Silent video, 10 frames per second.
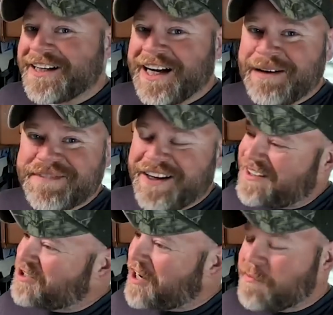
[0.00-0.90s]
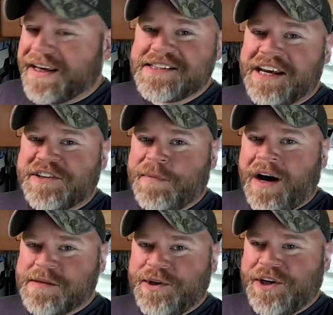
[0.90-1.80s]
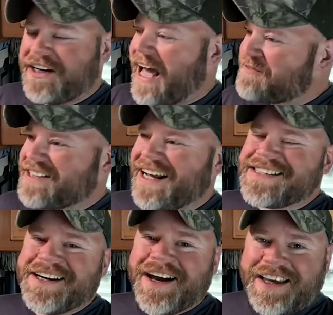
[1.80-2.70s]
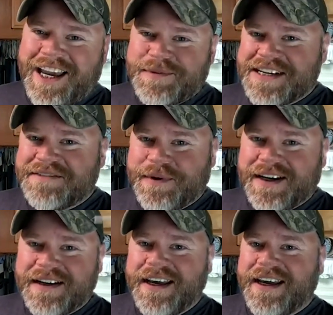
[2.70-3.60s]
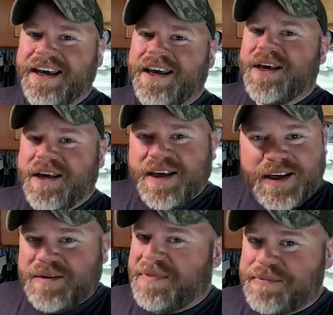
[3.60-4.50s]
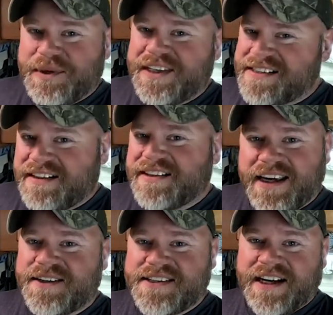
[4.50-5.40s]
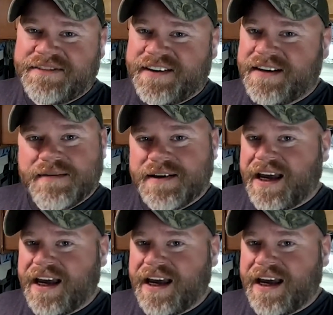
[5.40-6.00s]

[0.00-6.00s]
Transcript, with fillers: You can try to be as safe as possible. You can advertise that you got cameras everywhere people can still take your stuff. I hate